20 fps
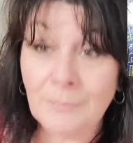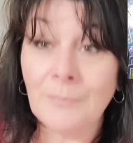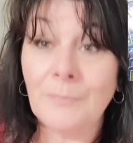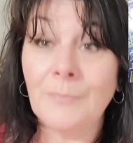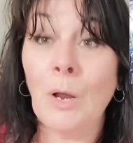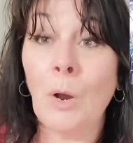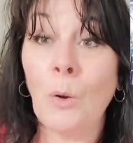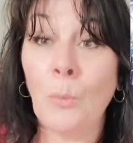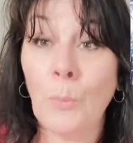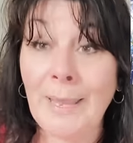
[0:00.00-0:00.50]

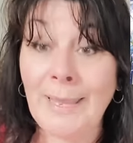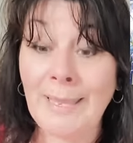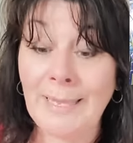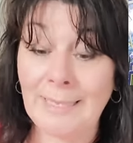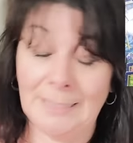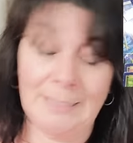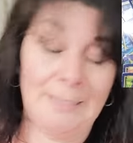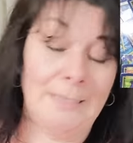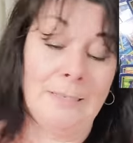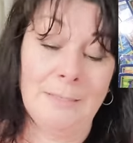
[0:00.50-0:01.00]

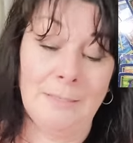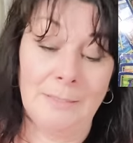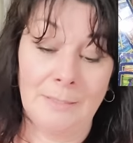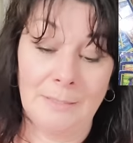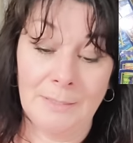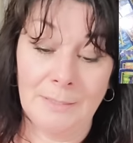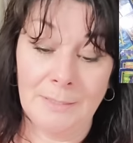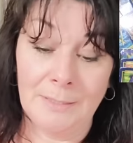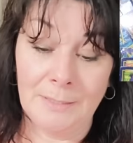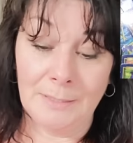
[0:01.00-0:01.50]
Awaken,
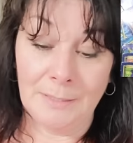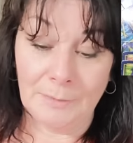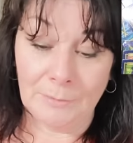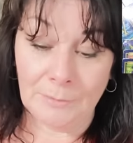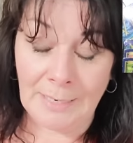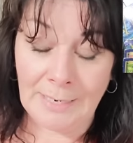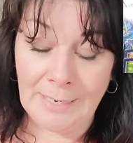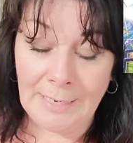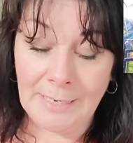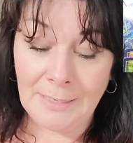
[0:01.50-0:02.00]

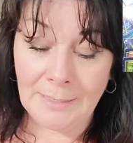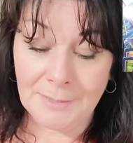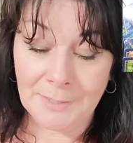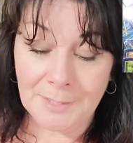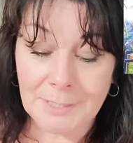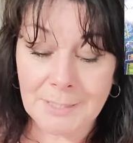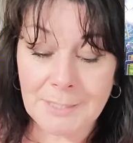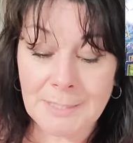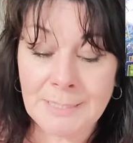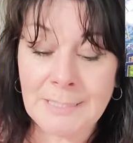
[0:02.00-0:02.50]
right?
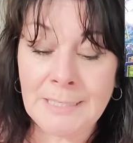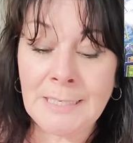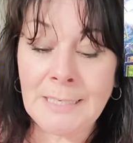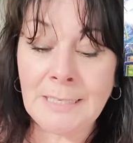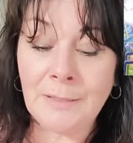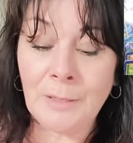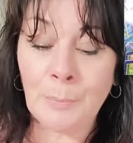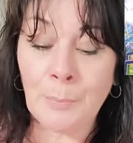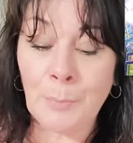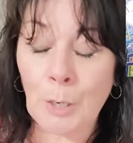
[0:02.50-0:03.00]
See
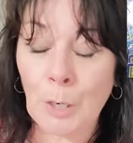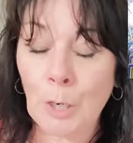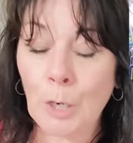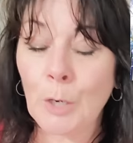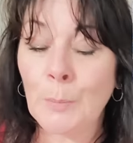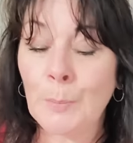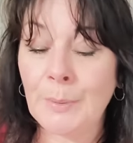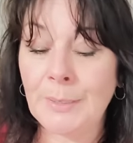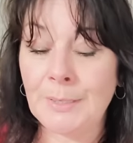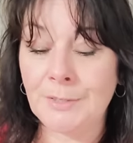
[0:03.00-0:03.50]
the
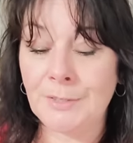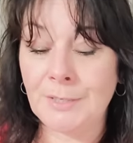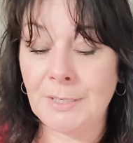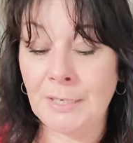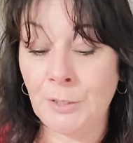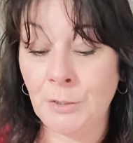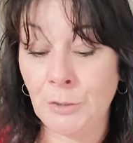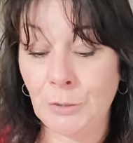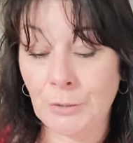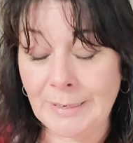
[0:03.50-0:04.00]
purpose
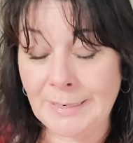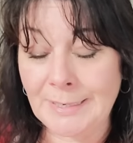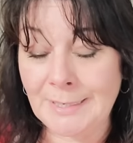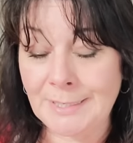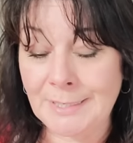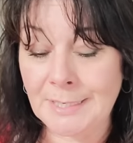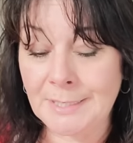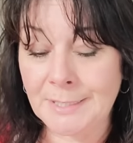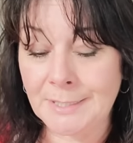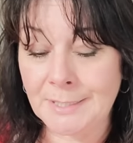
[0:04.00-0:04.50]
in your
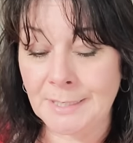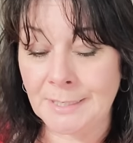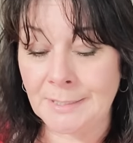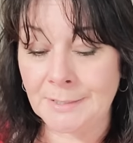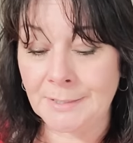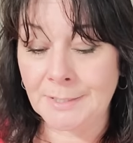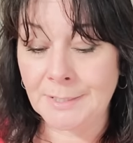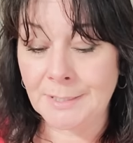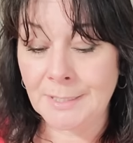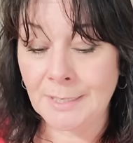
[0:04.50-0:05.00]

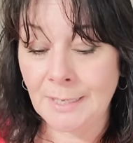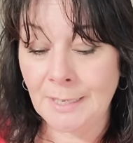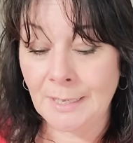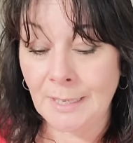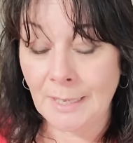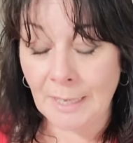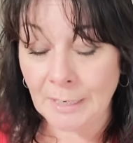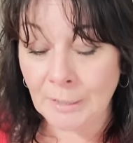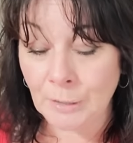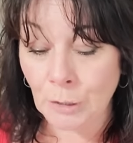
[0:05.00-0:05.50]
existence
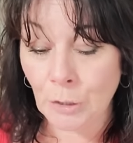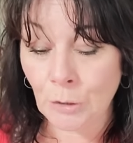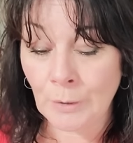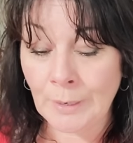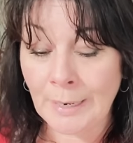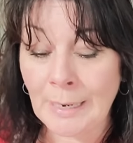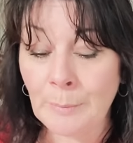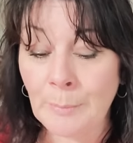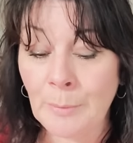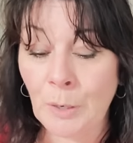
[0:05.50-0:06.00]
and
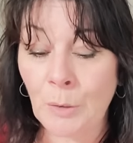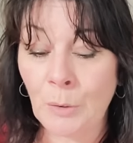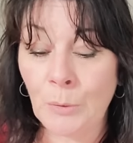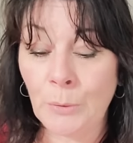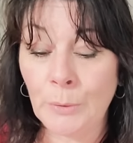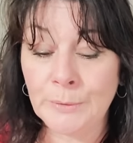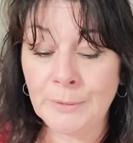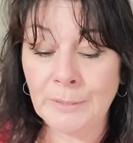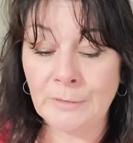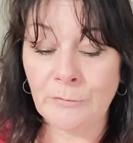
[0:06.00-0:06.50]
grab a
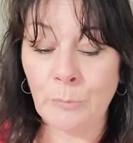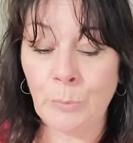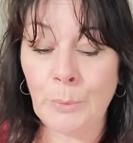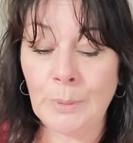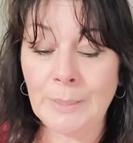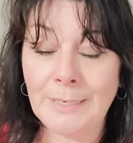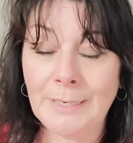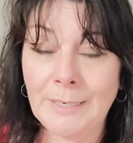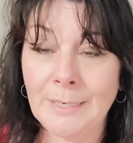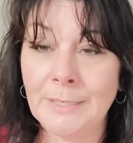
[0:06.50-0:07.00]
hold of
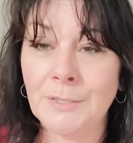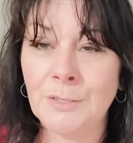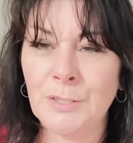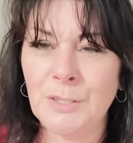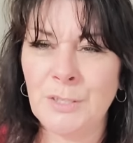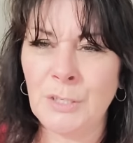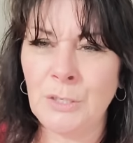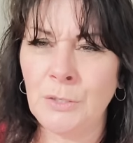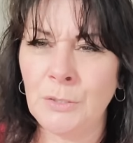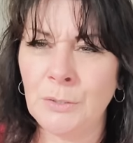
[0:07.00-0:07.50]
what it
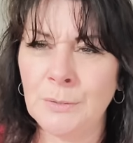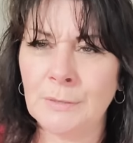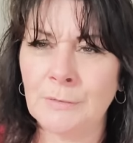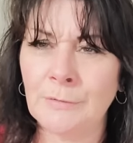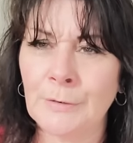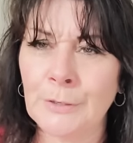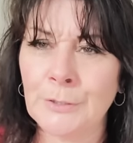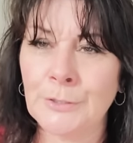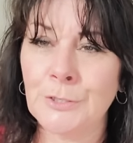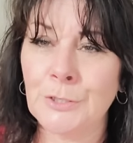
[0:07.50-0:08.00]
is the
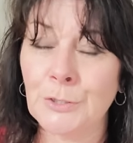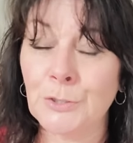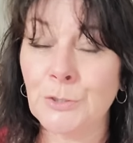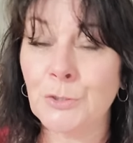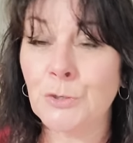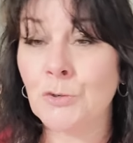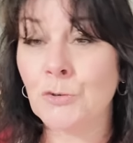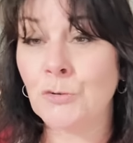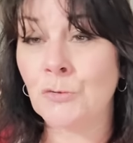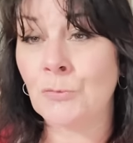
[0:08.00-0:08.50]
universe is
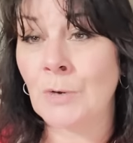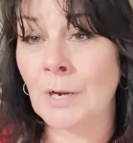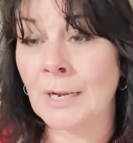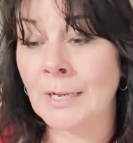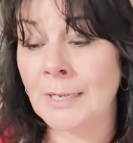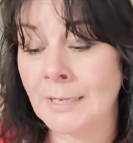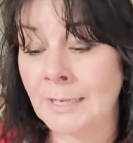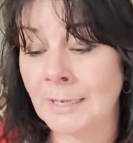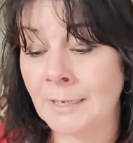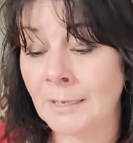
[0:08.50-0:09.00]

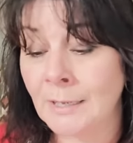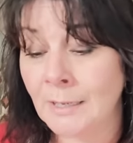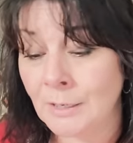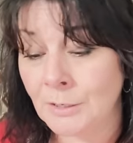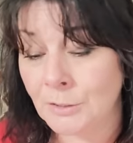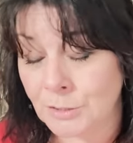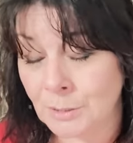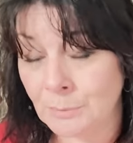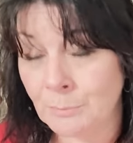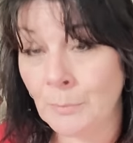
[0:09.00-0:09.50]
trying
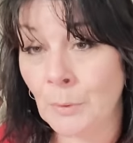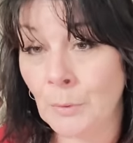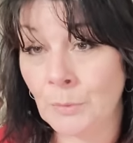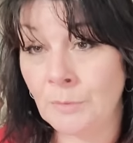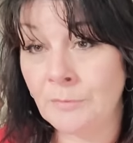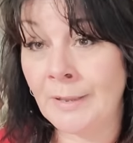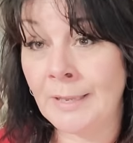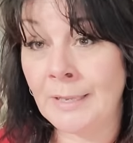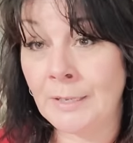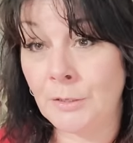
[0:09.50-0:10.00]
to
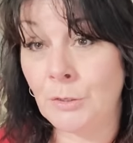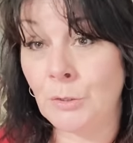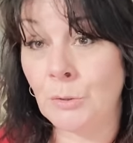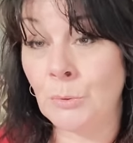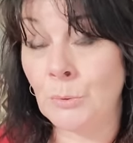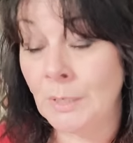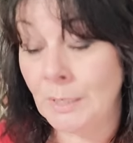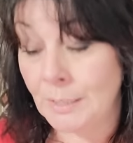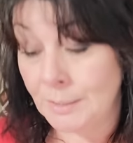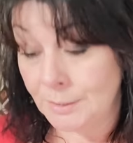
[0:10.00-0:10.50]
motivate
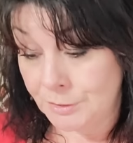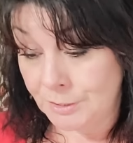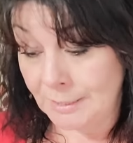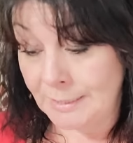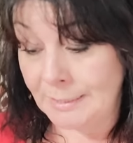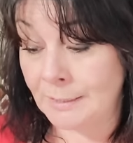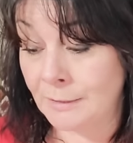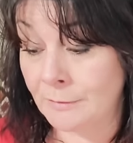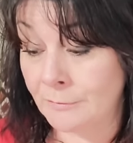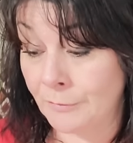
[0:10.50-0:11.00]
you to
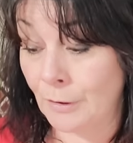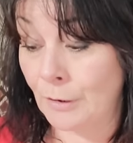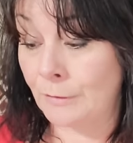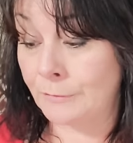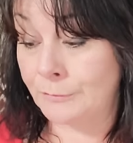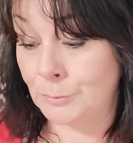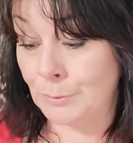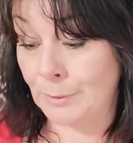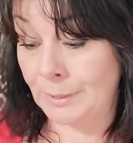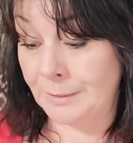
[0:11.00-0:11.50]
get
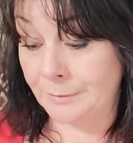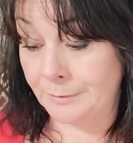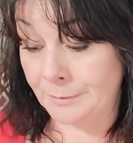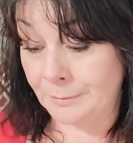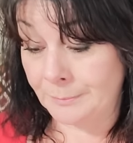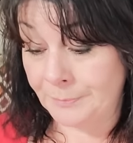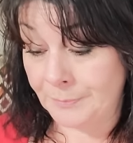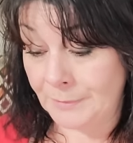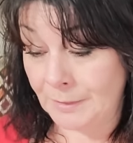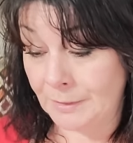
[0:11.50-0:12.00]
involved with,
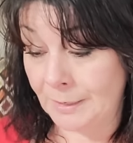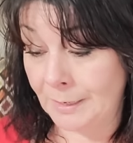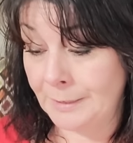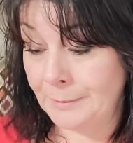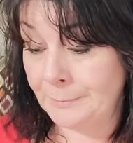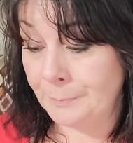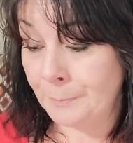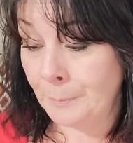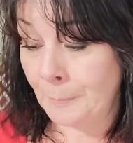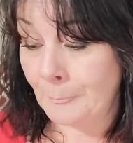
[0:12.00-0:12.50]

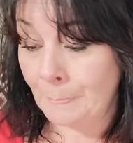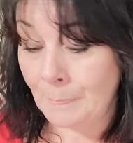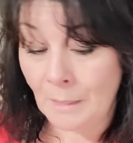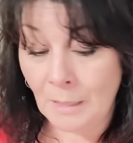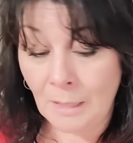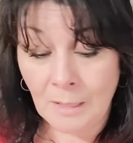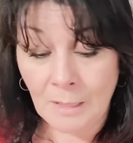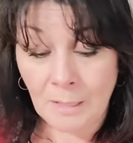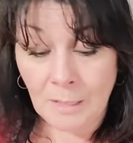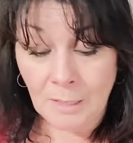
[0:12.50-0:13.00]
okay?
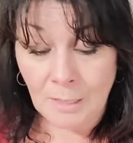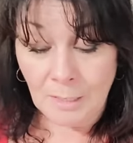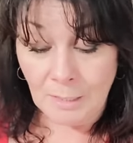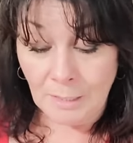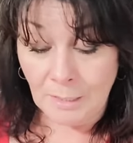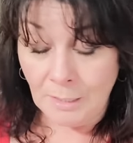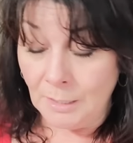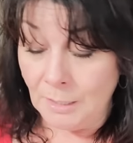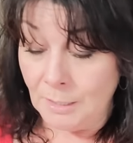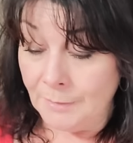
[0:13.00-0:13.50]

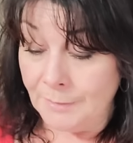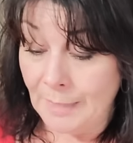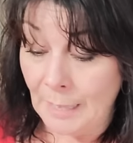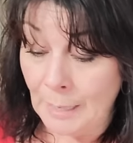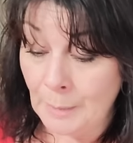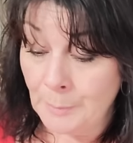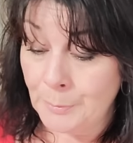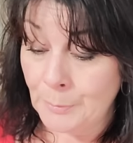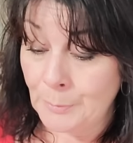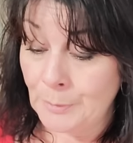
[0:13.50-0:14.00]
The
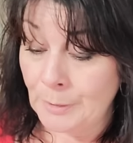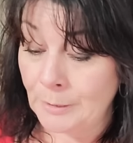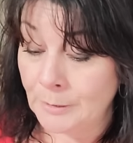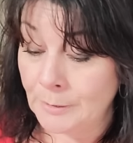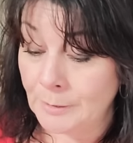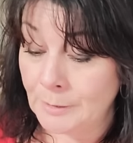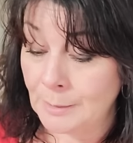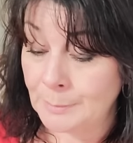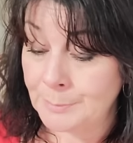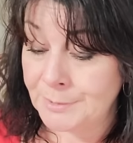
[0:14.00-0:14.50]

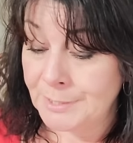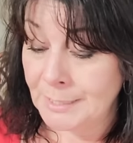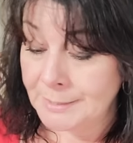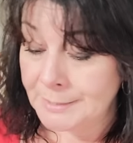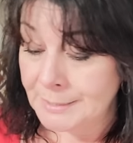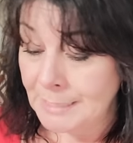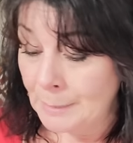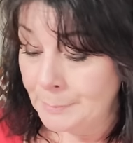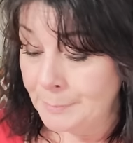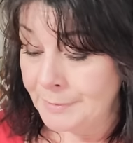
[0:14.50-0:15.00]
Emperor comes on
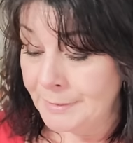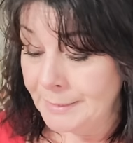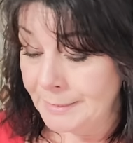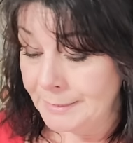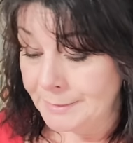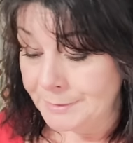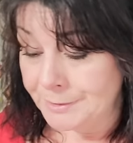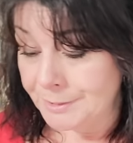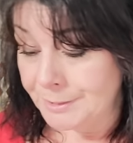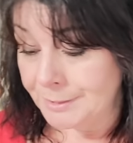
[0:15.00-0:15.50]
top of
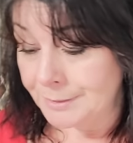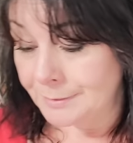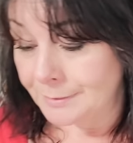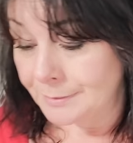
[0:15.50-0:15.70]
this.